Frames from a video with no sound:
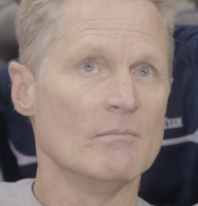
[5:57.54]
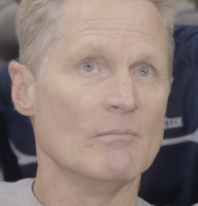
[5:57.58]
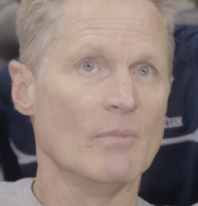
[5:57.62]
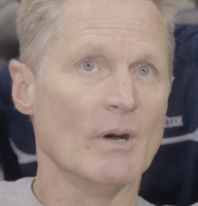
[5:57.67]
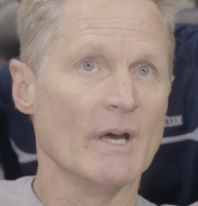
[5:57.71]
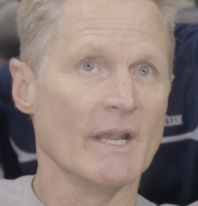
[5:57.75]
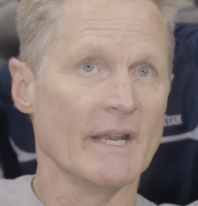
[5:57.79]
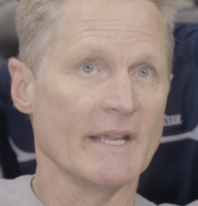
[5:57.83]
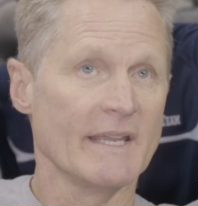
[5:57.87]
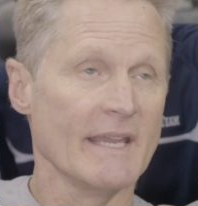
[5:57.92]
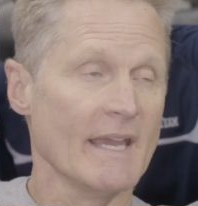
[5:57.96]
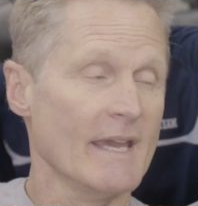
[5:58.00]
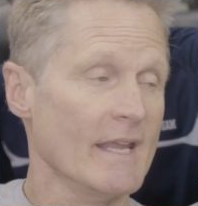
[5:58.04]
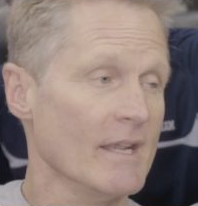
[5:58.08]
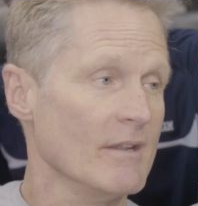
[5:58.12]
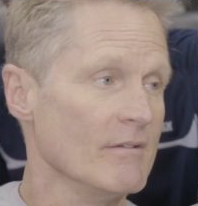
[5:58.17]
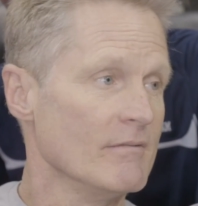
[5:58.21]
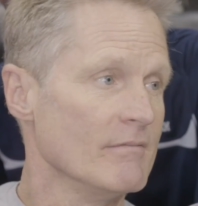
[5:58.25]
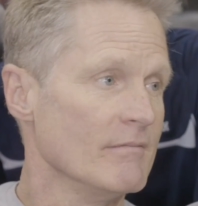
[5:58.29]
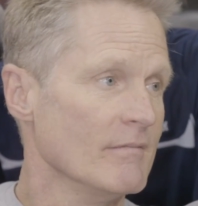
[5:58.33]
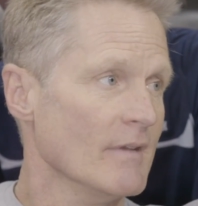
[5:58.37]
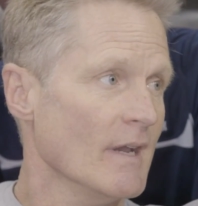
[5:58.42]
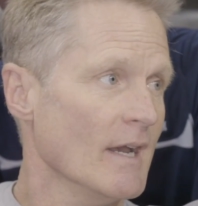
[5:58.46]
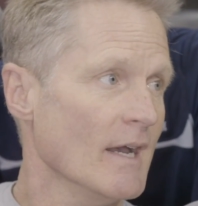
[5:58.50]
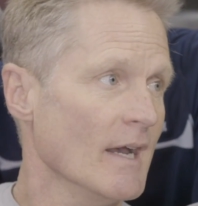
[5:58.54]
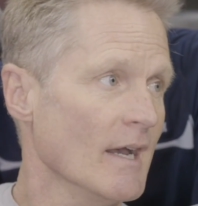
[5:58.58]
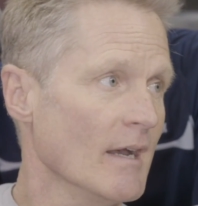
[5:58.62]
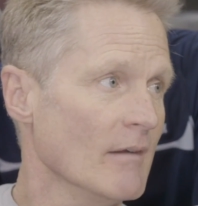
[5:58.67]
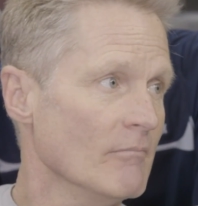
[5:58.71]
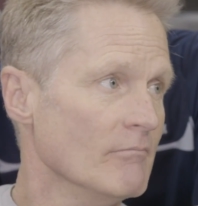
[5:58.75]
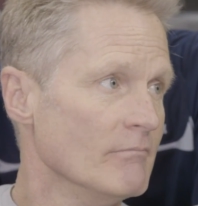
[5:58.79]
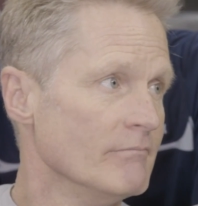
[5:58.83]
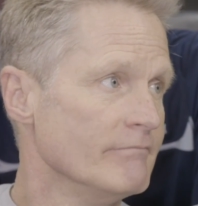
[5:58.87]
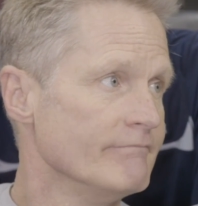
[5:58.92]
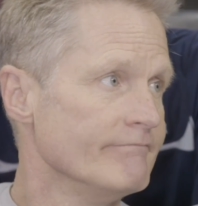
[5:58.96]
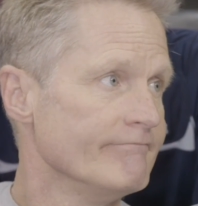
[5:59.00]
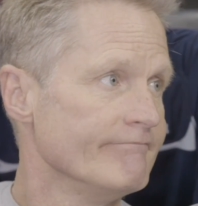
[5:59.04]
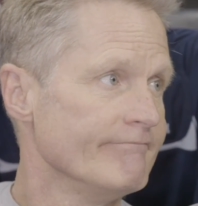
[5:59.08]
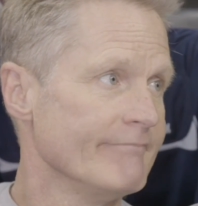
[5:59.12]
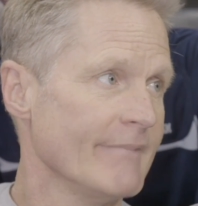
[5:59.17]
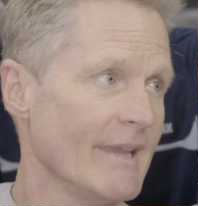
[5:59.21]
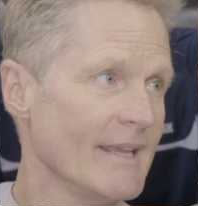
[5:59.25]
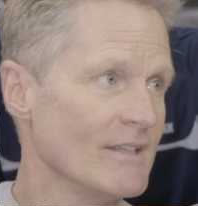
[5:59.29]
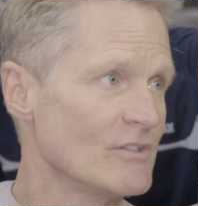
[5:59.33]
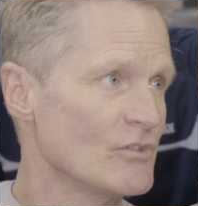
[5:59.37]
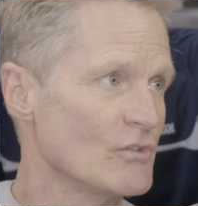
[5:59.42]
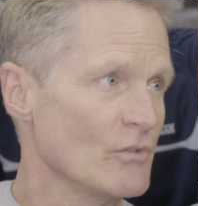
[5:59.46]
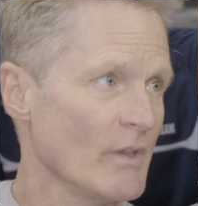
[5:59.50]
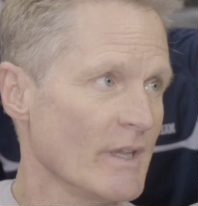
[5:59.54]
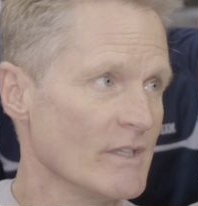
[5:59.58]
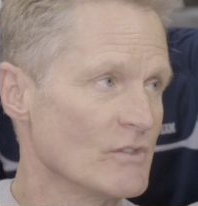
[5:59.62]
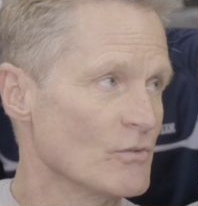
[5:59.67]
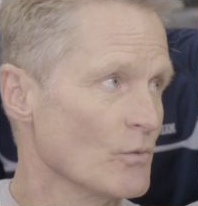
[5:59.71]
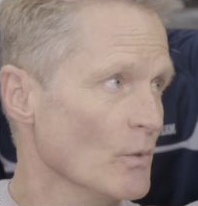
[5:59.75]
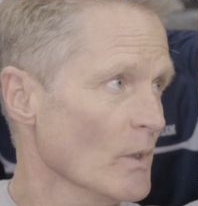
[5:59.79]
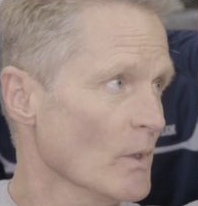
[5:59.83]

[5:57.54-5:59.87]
but again, um, it's it's